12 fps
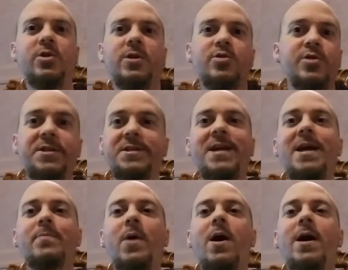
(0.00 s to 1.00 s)
should have just
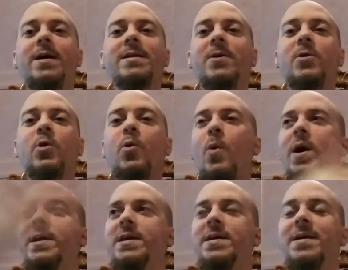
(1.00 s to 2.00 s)
stayed behind. I don't know
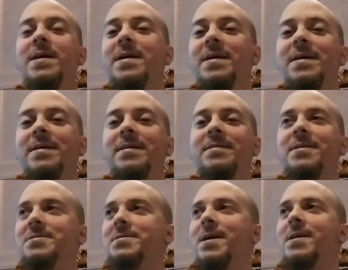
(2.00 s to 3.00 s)
why he
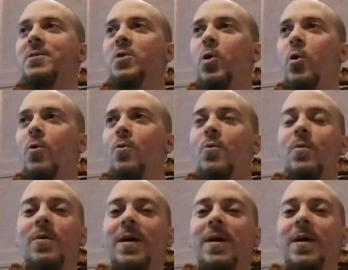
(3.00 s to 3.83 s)
decided to go